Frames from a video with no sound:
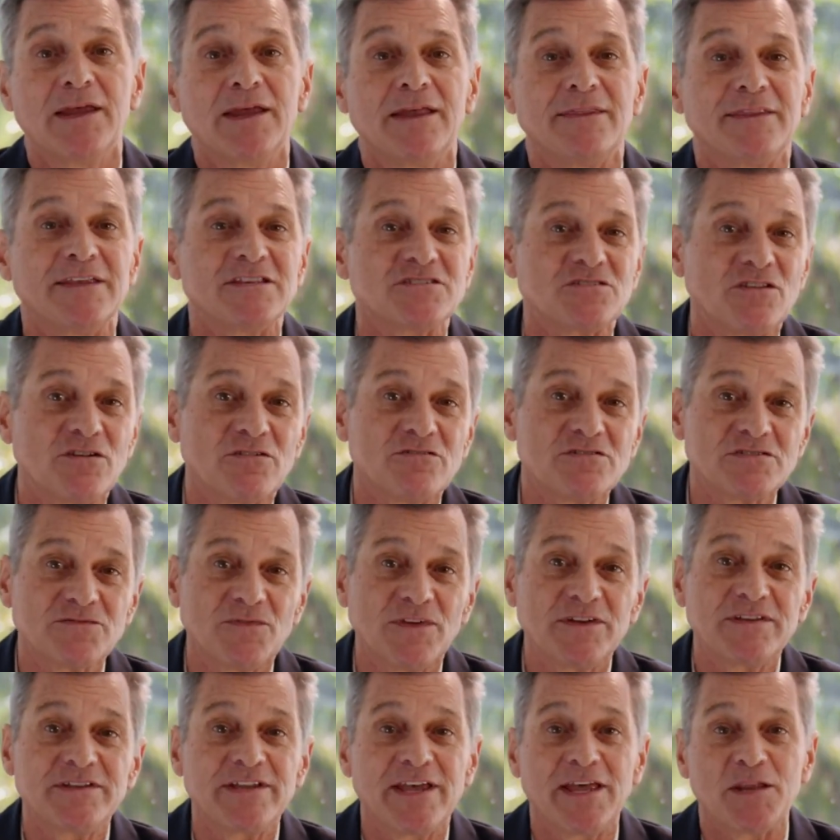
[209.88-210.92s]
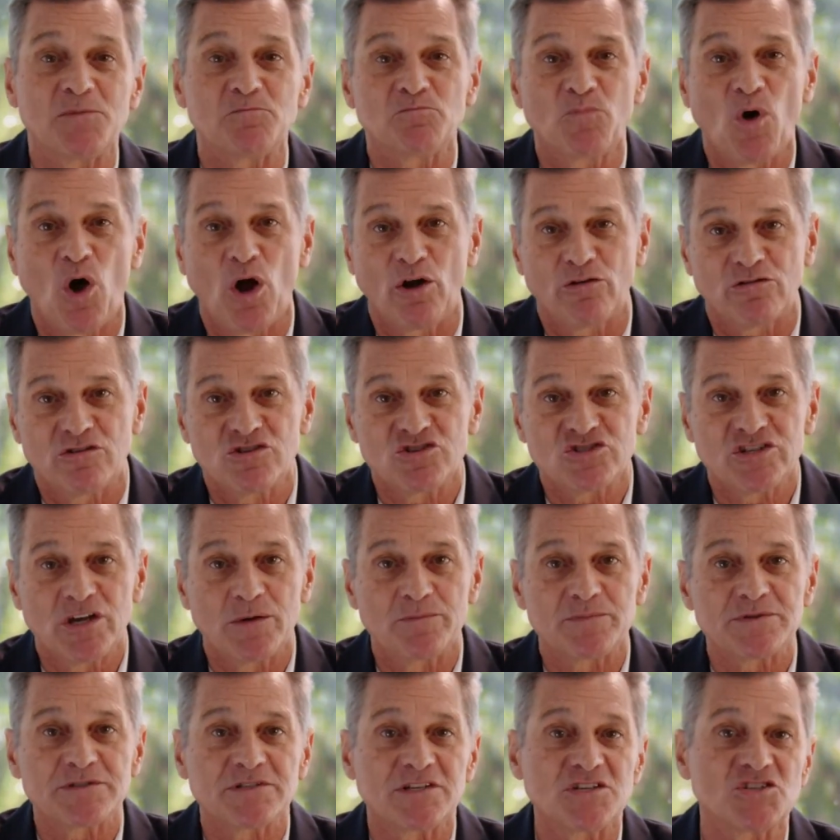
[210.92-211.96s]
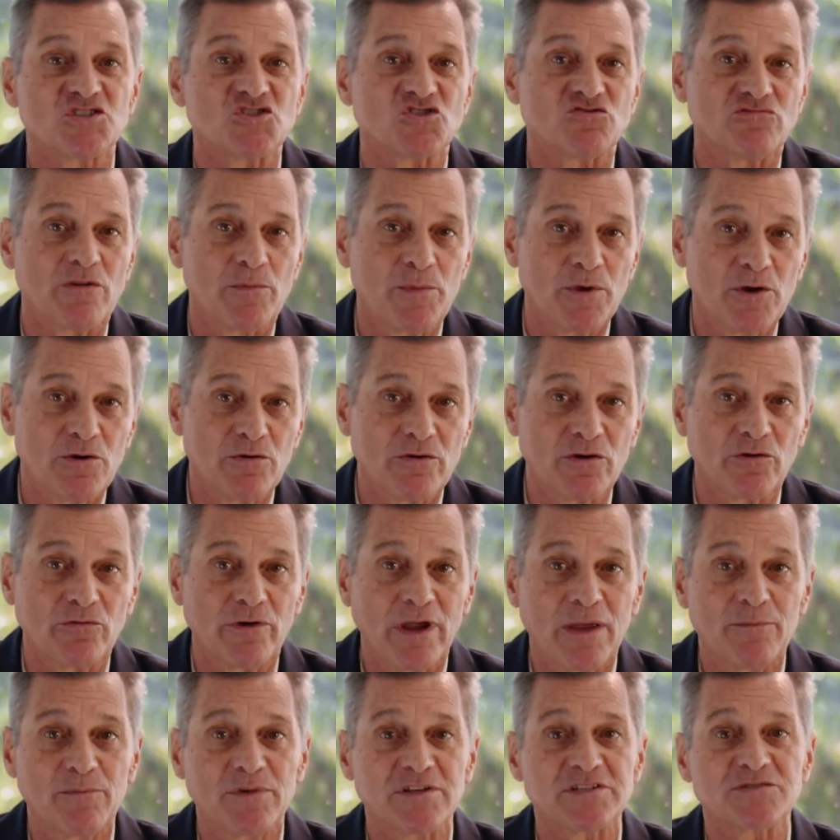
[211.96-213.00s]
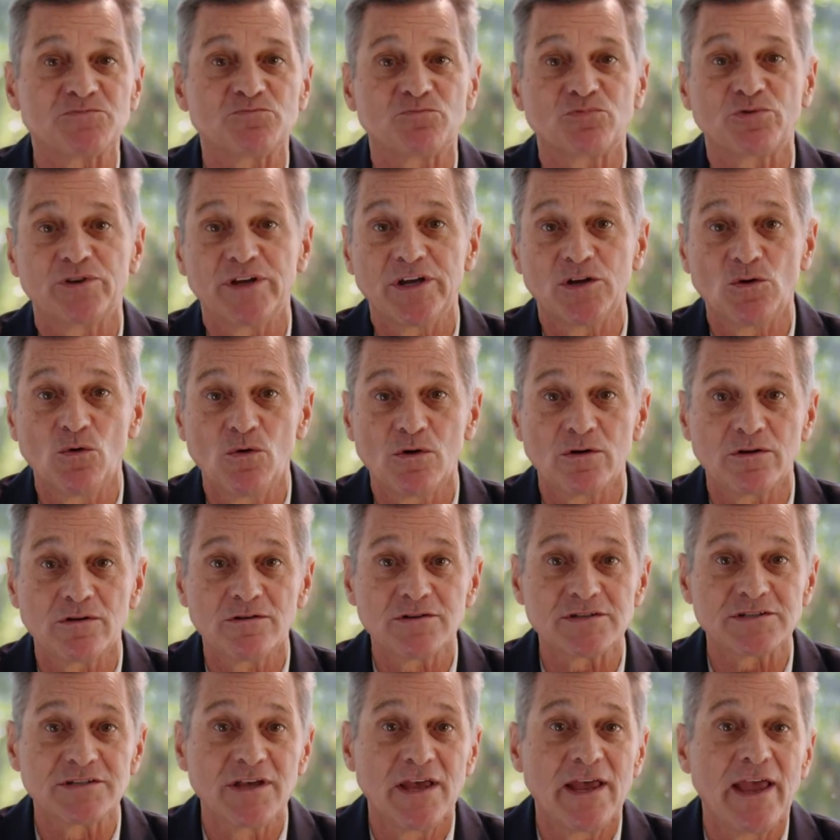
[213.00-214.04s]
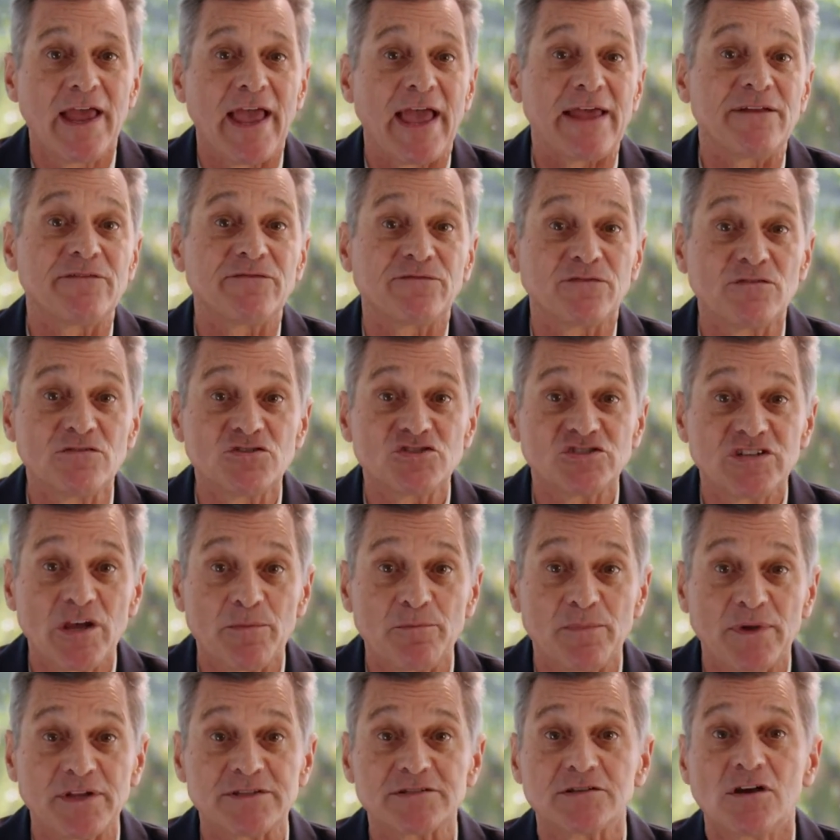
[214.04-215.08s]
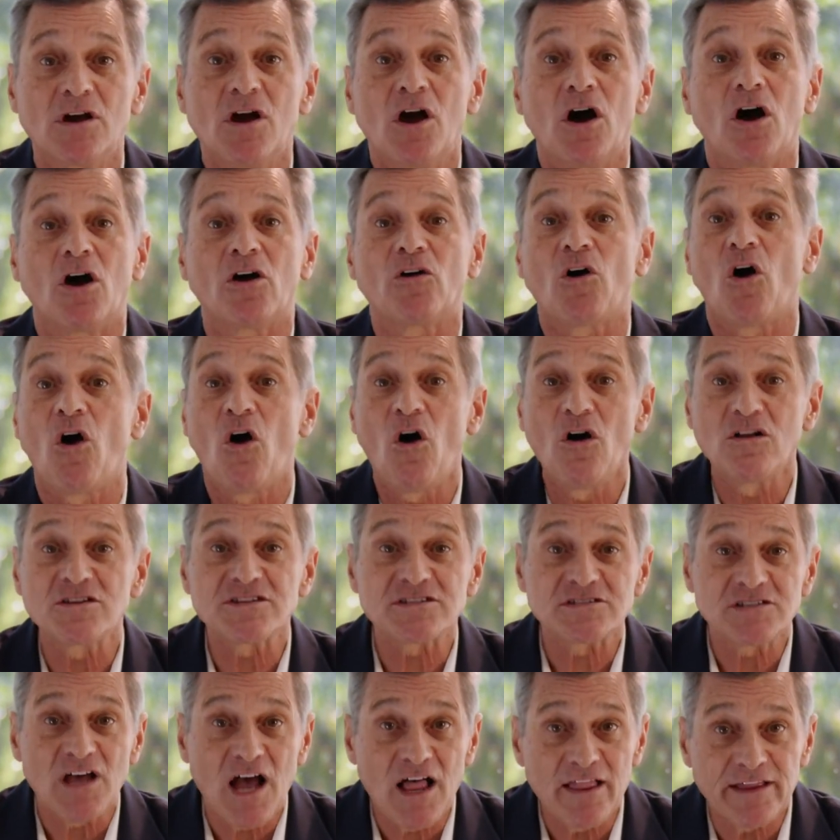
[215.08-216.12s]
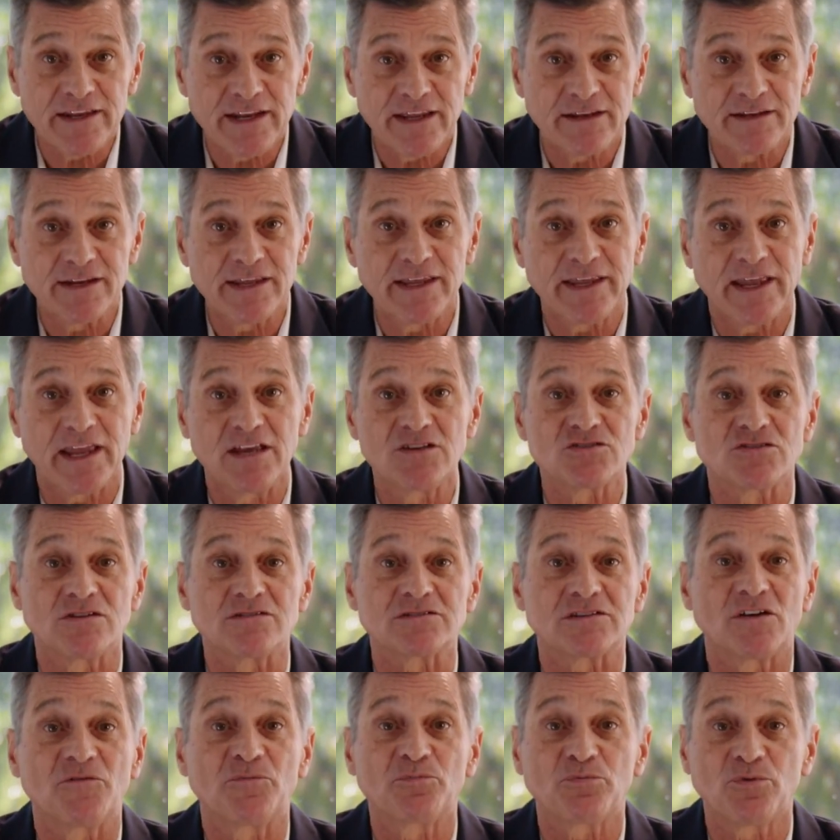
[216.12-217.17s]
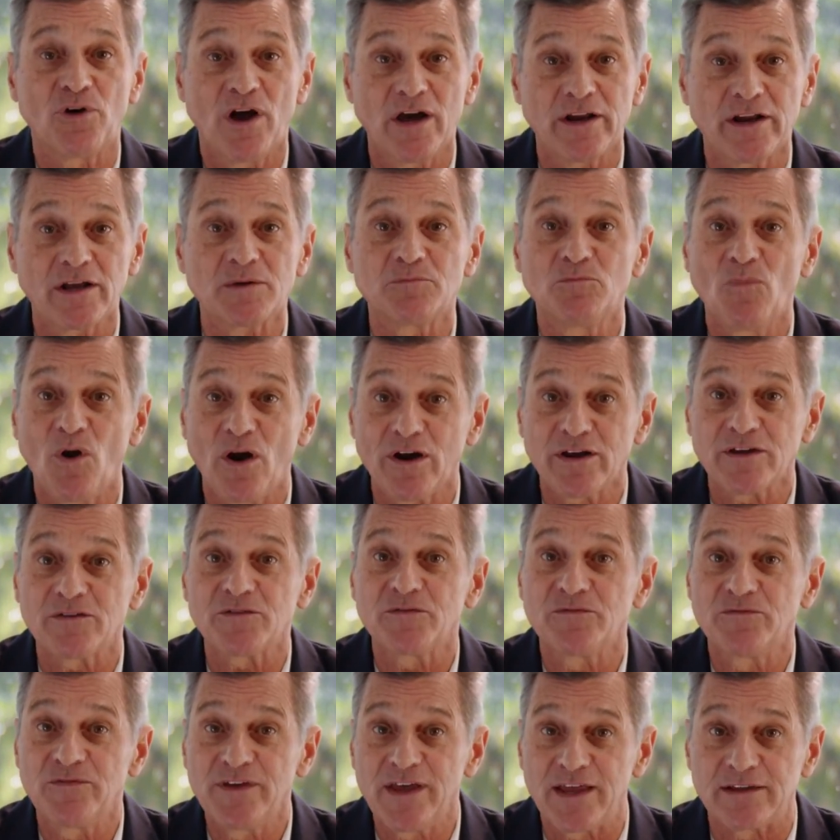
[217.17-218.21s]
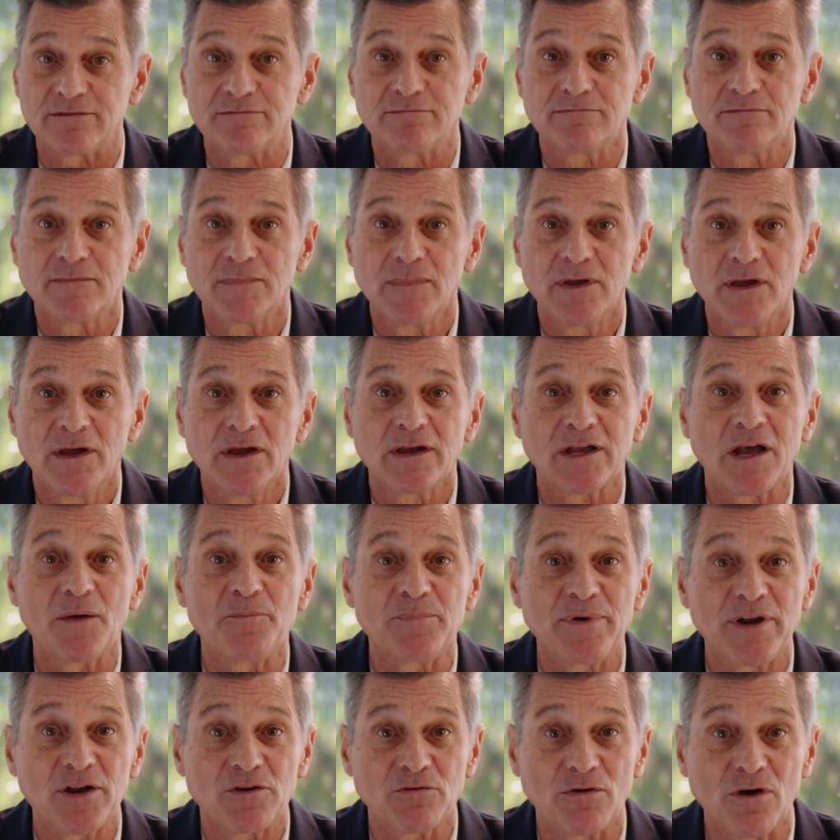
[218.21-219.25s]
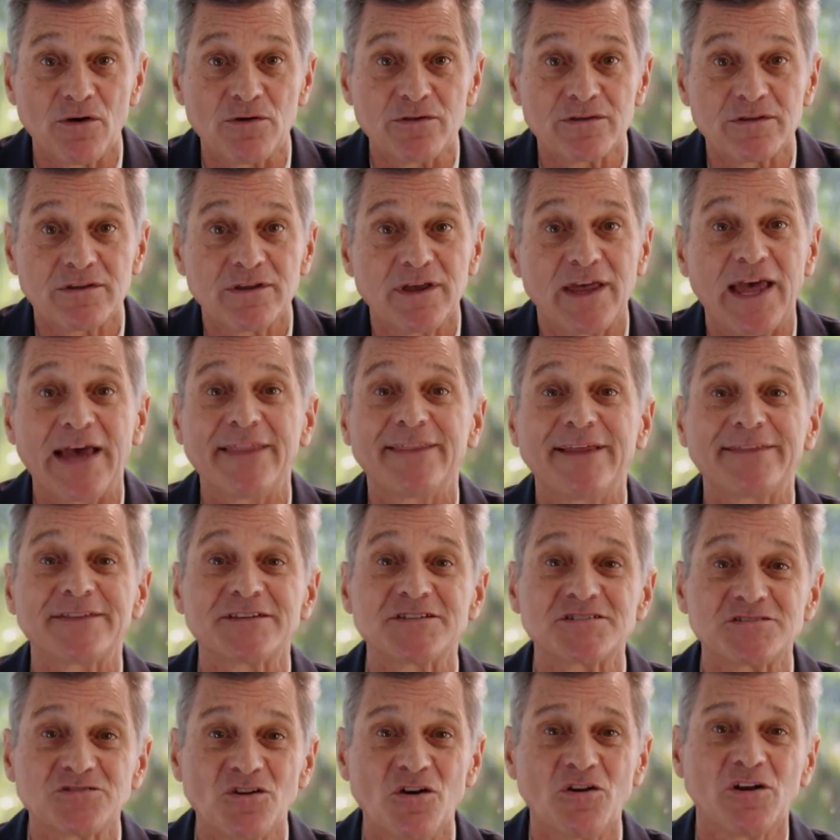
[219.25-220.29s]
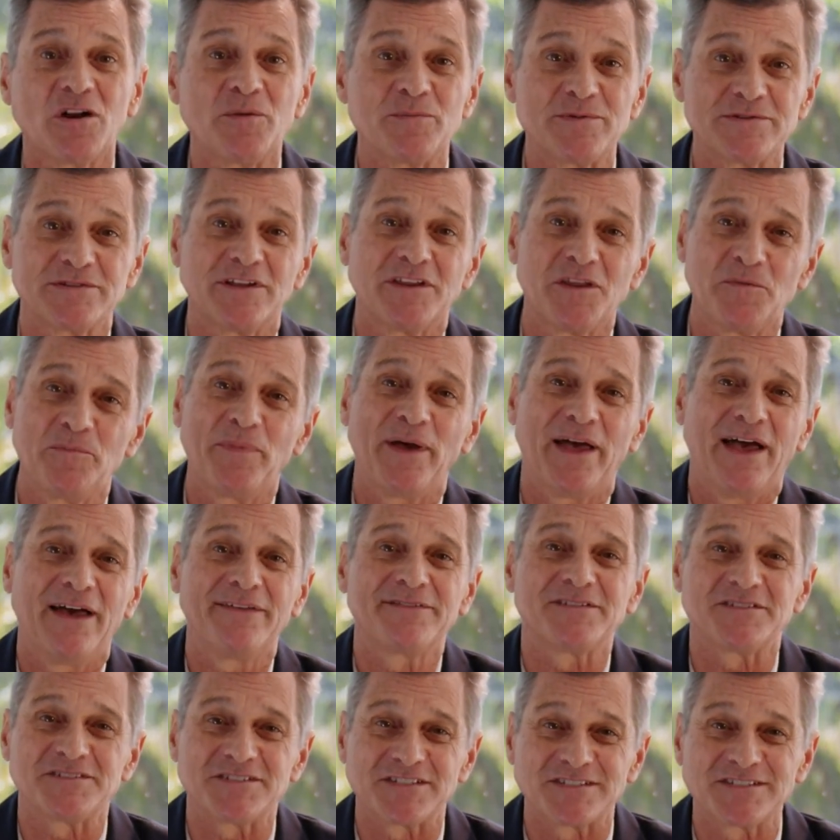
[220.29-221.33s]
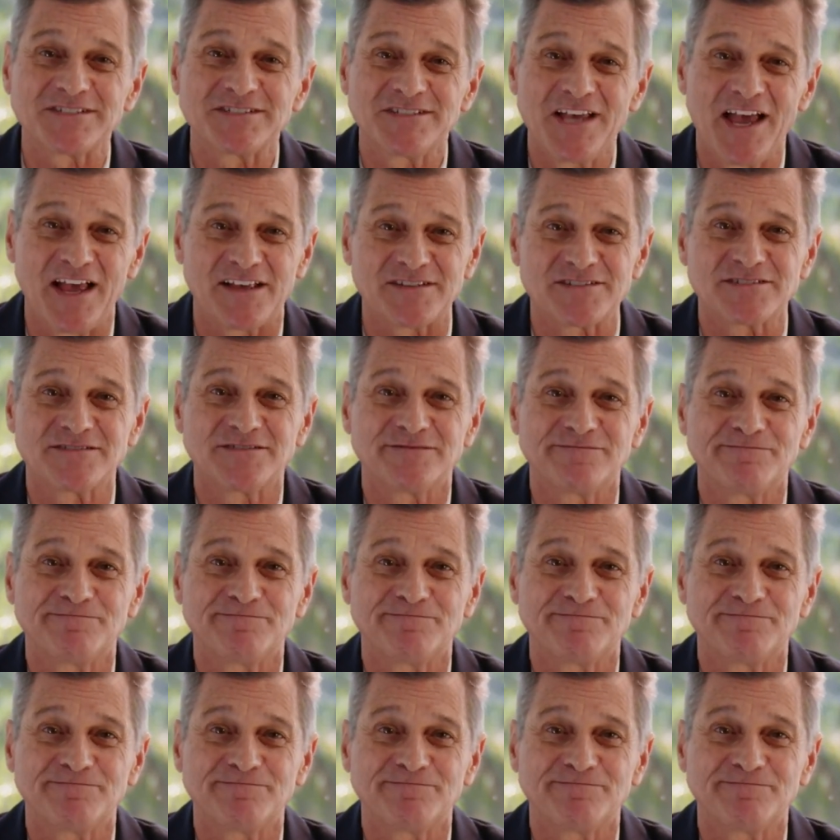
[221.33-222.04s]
These letters of intent, partnerships, distributor agreements, pre-orders, and first shipments are all solid indications of product market fit, company growth, and that the startup is on the path to success.